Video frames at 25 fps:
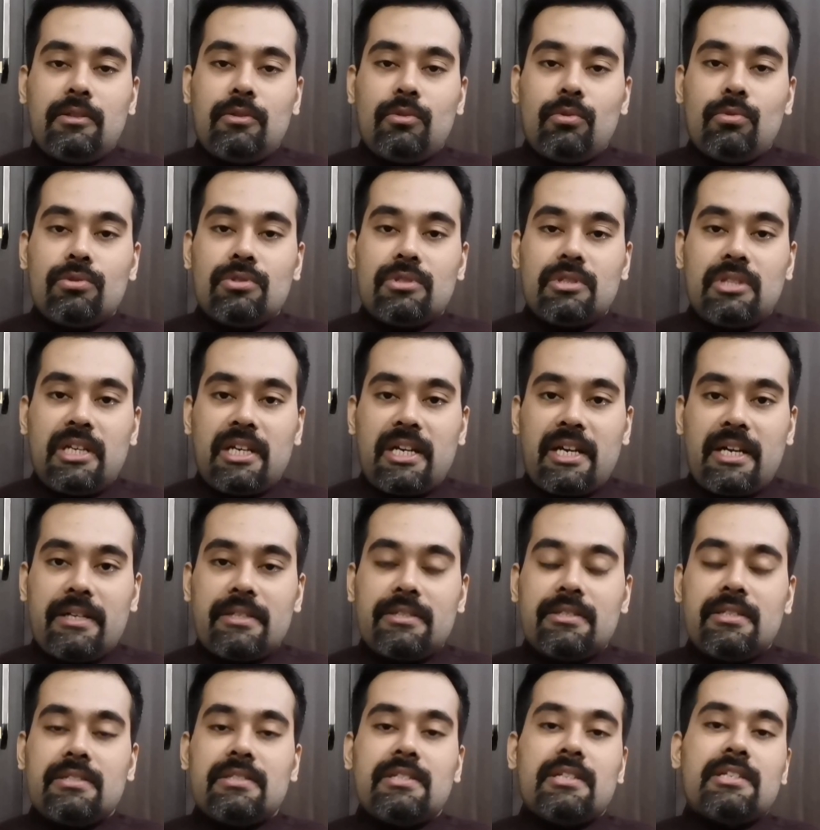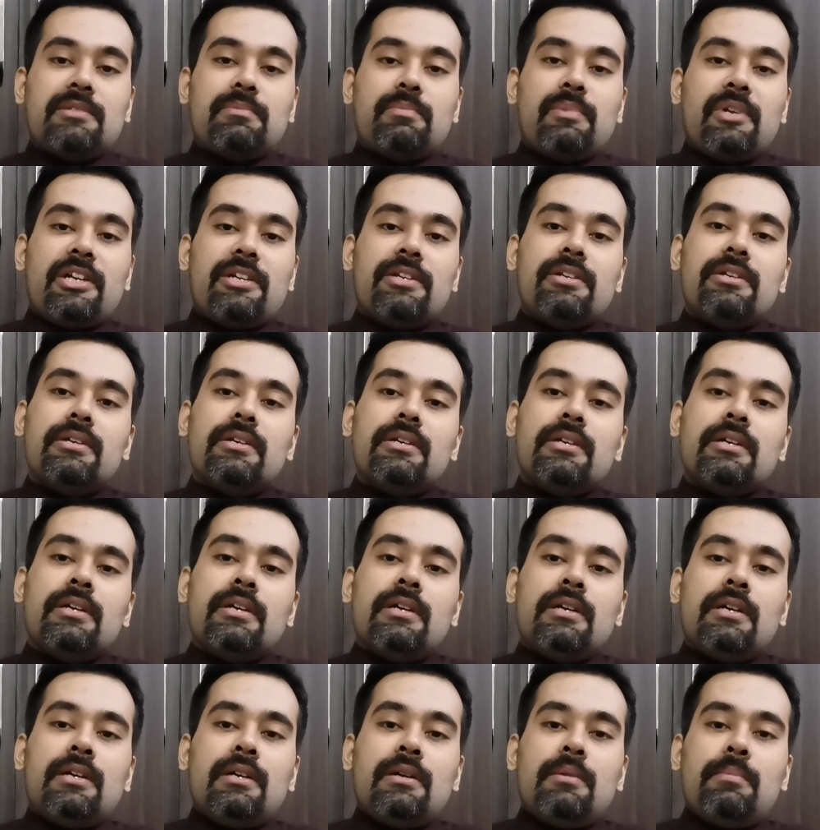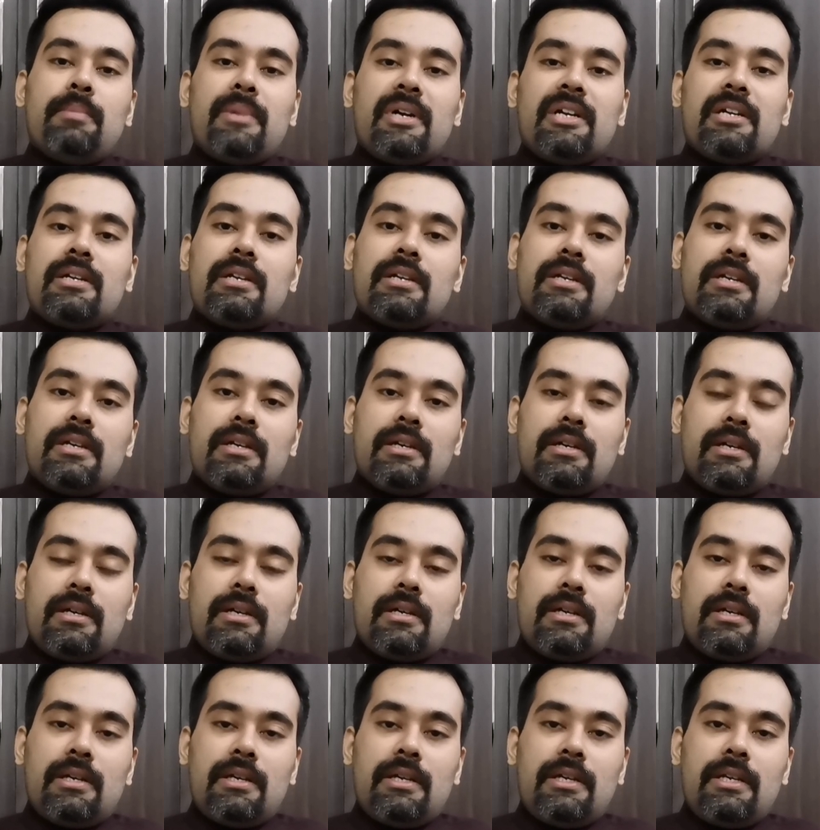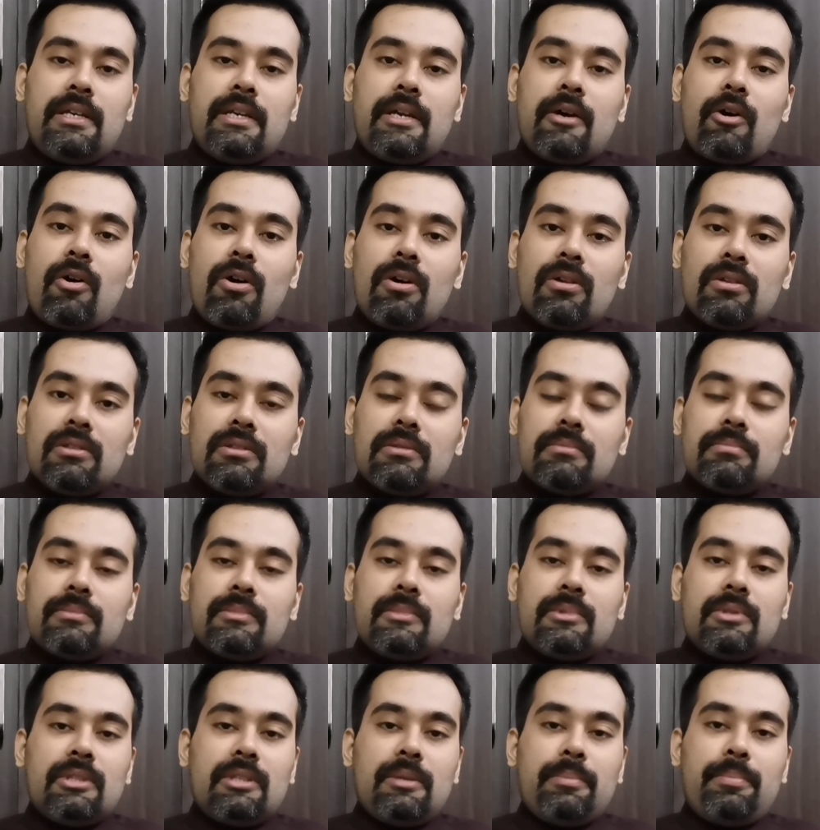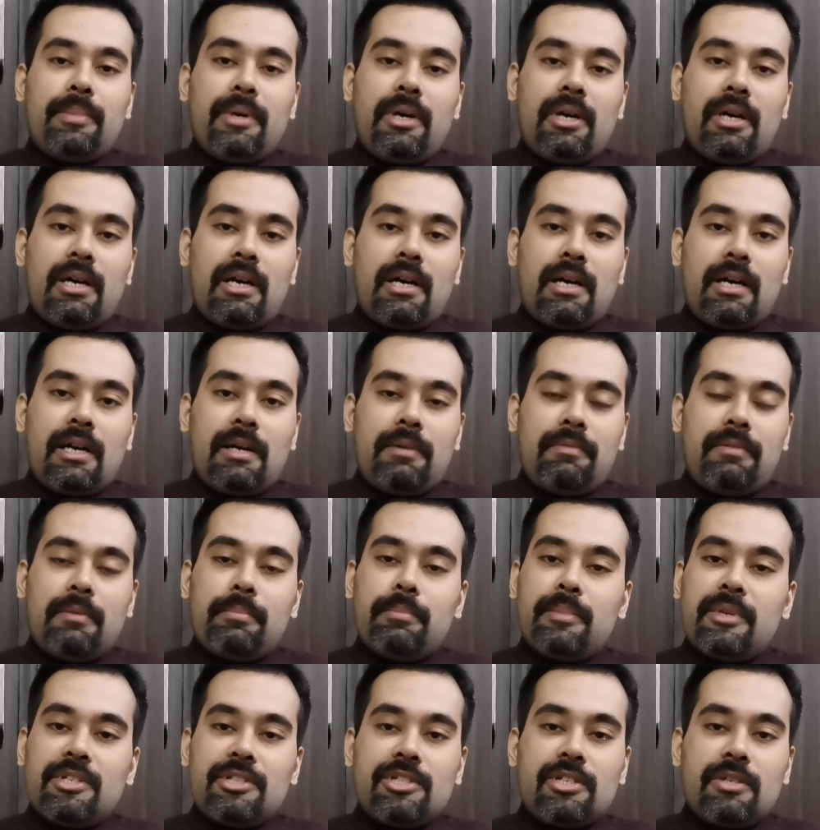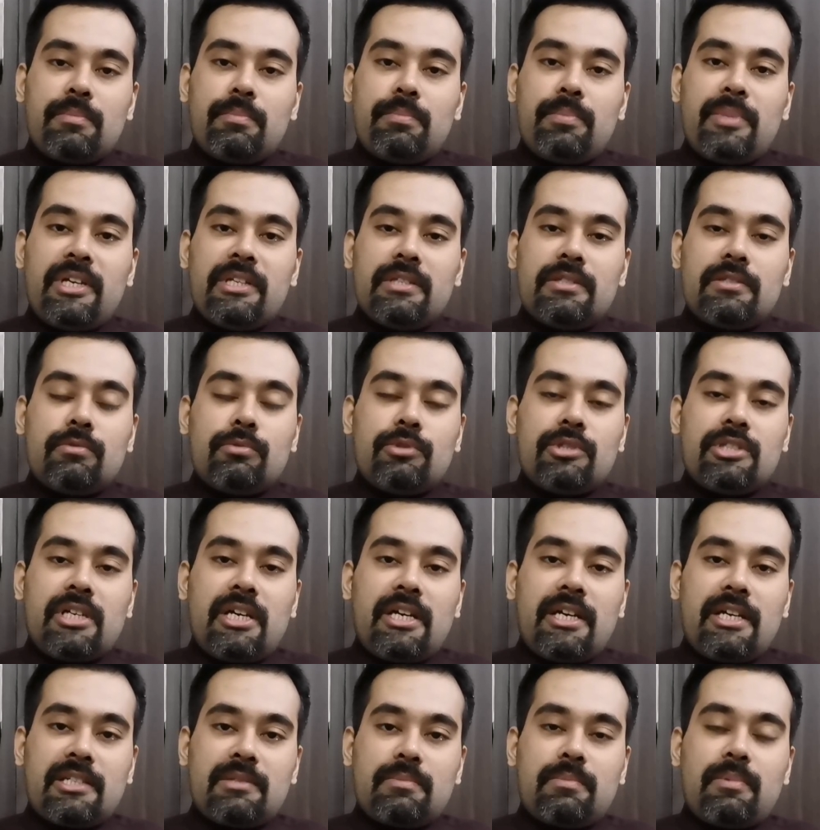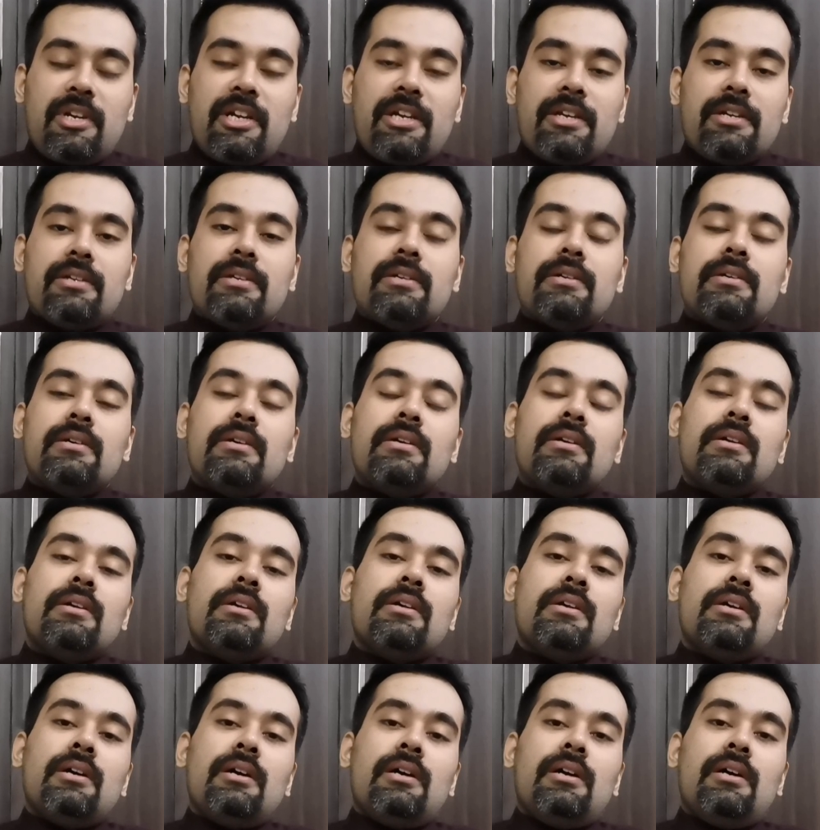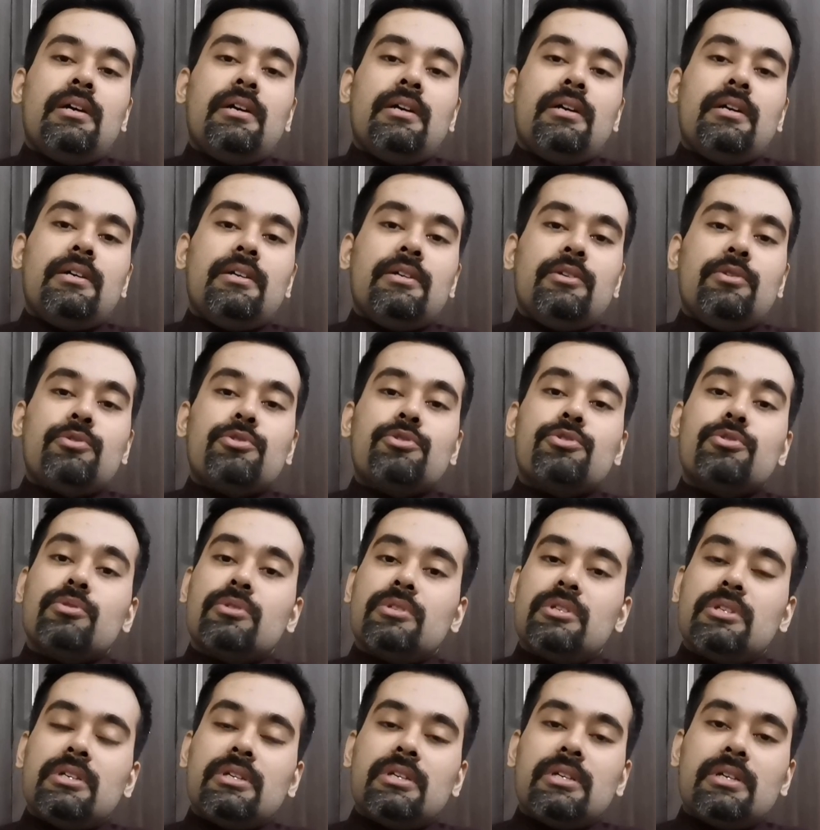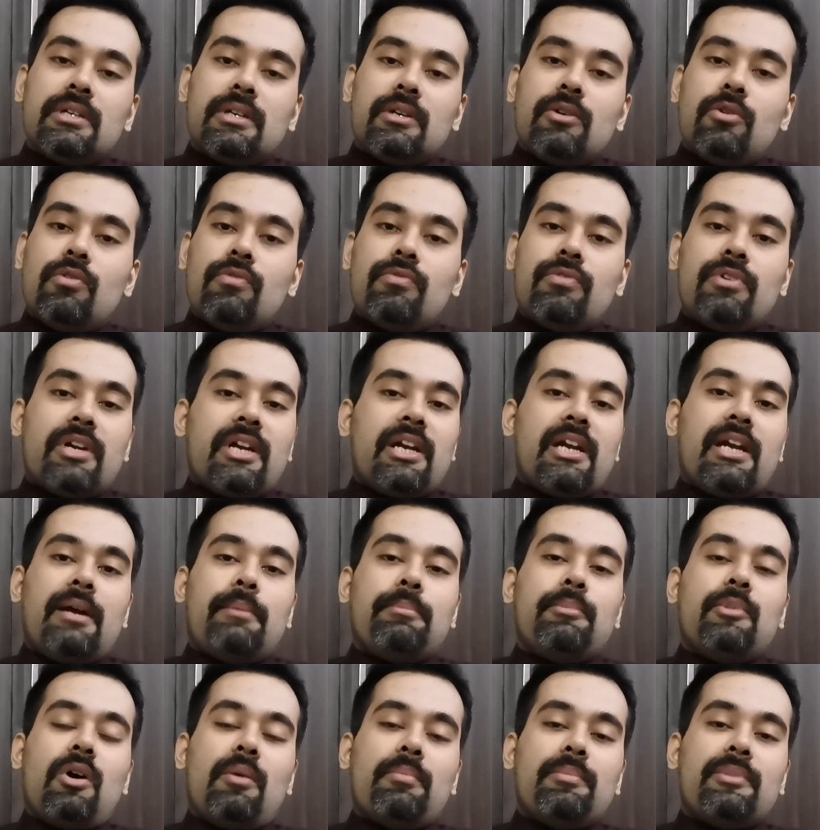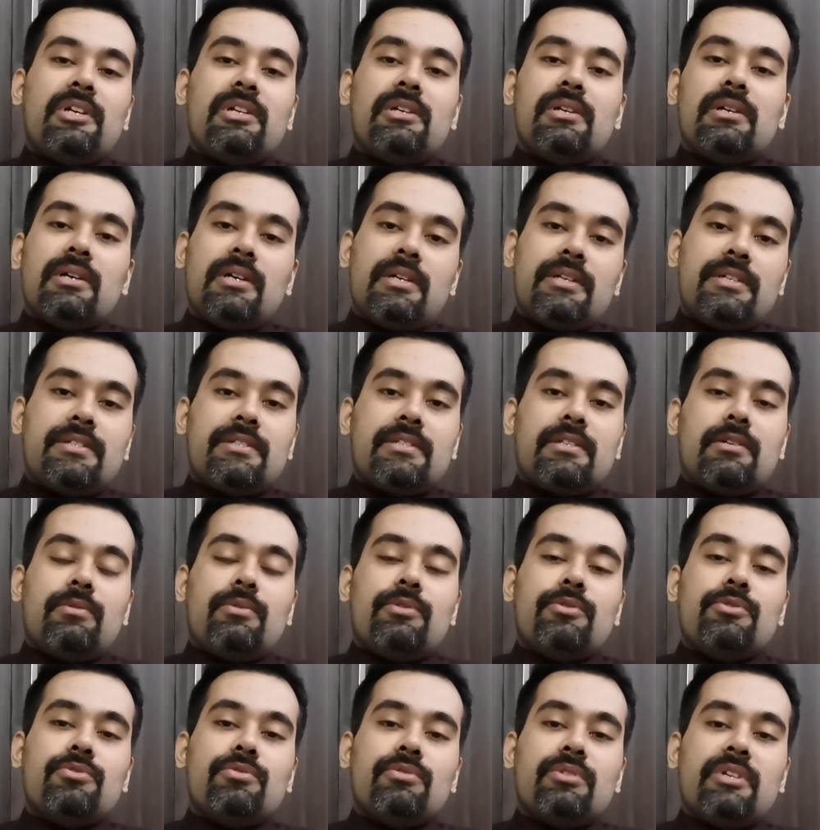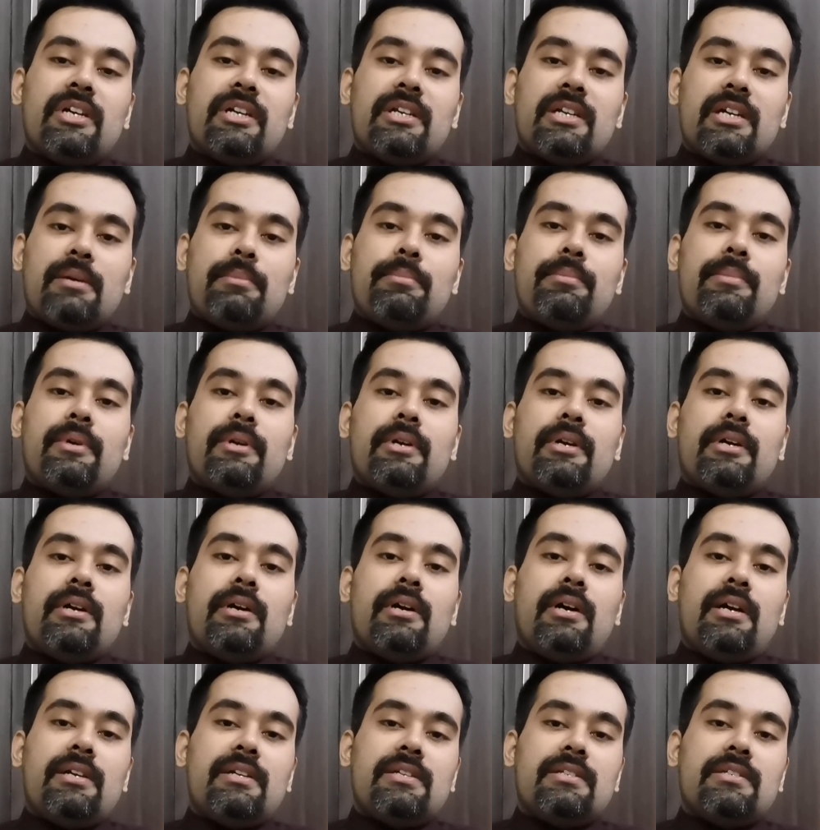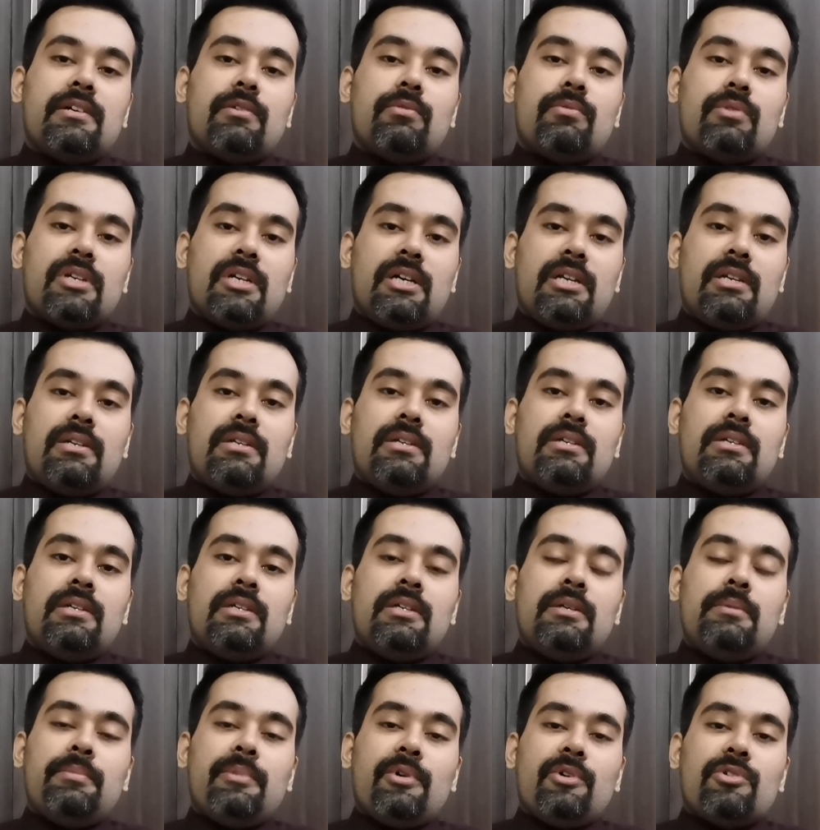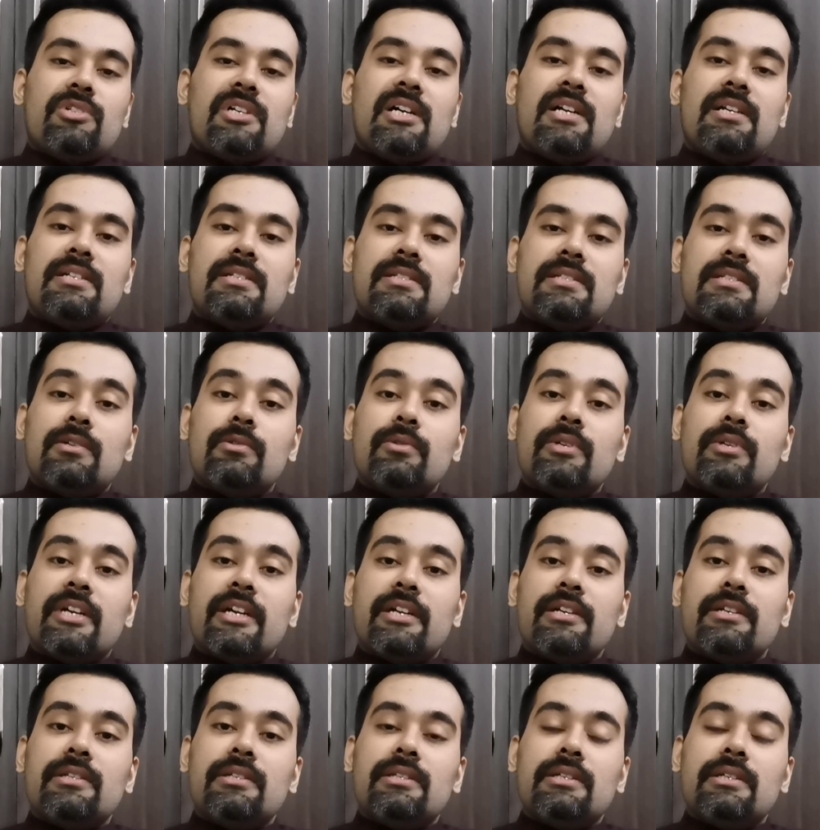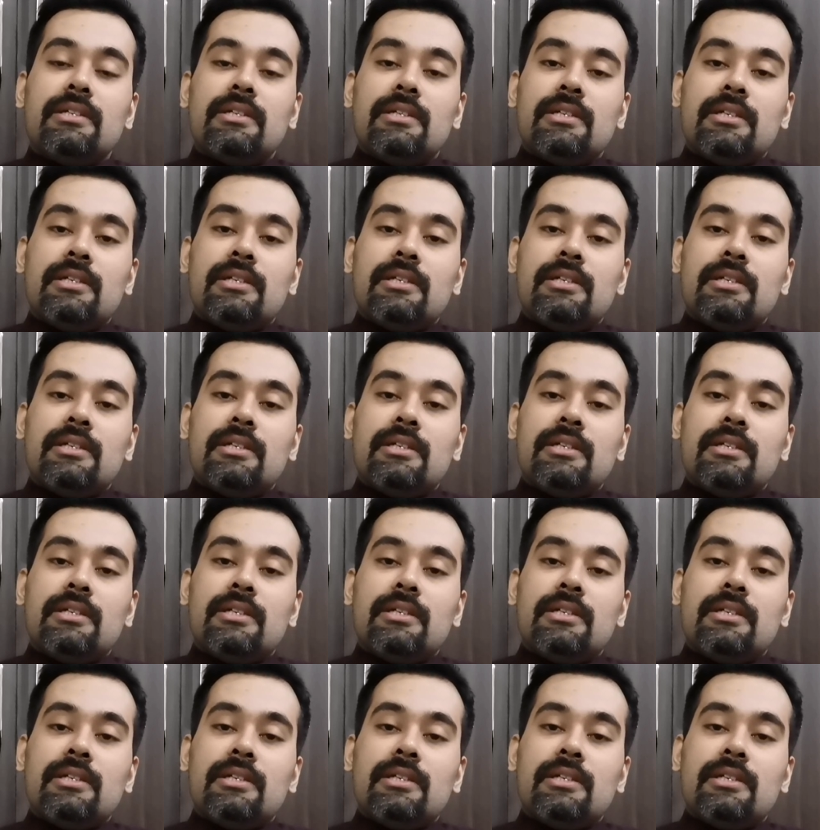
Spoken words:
those that I just explained. But in all the above mentioned pains which I explained, you should go for an abdominal ultrasound. You should get an ultrasound done, because ultrasound can